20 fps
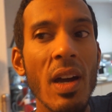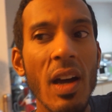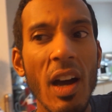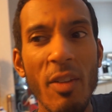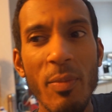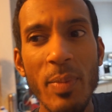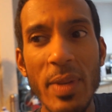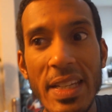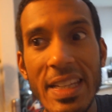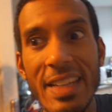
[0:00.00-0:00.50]

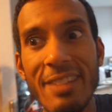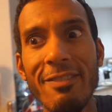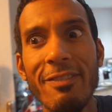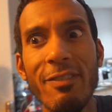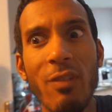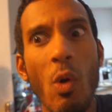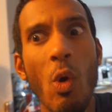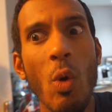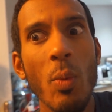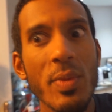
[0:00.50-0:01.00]
I've been
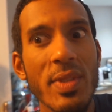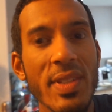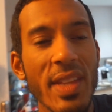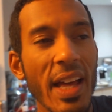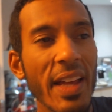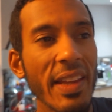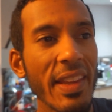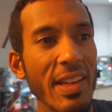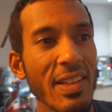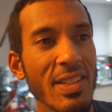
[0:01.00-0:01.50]
informed
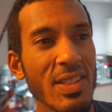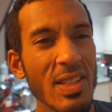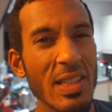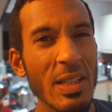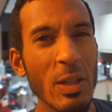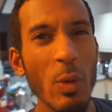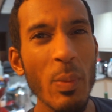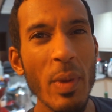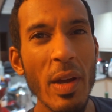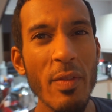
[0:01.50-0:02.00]
that there's a
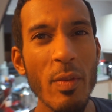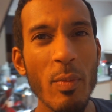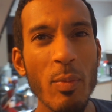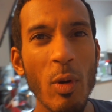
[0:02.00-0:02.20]
little bit of a